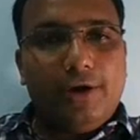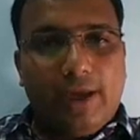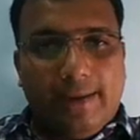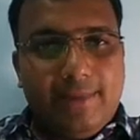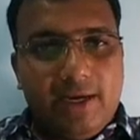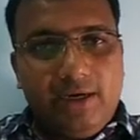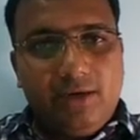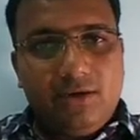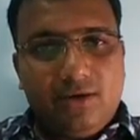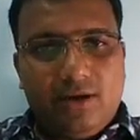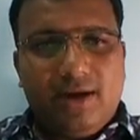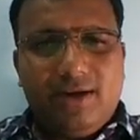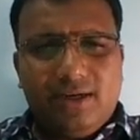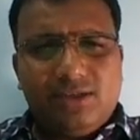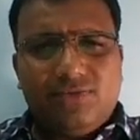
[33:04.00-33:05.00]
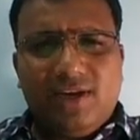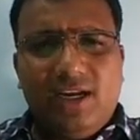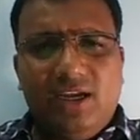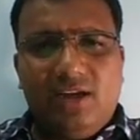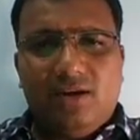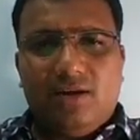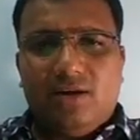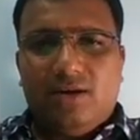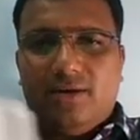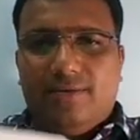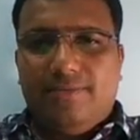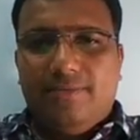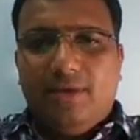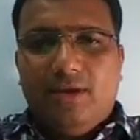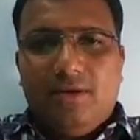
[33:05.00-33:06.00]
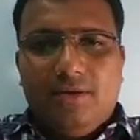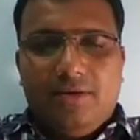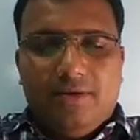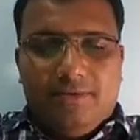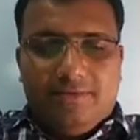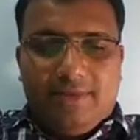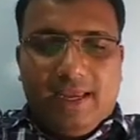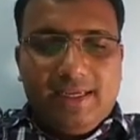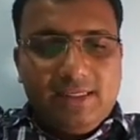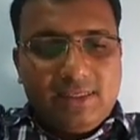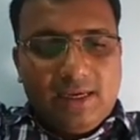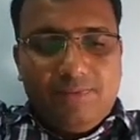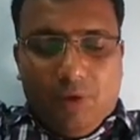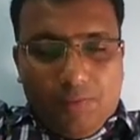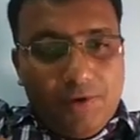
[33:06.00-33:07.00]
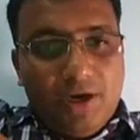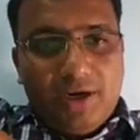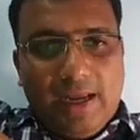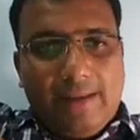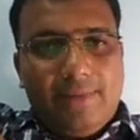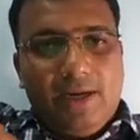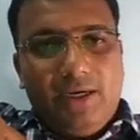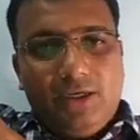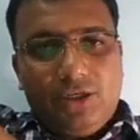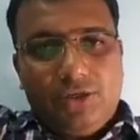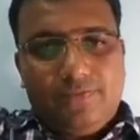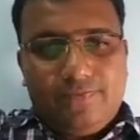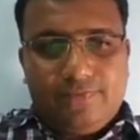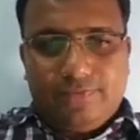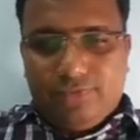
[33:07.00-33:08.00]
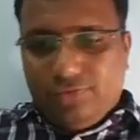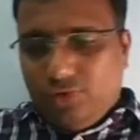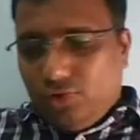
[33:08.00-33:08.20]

Huon tablet, and it's very nice and popular tablet.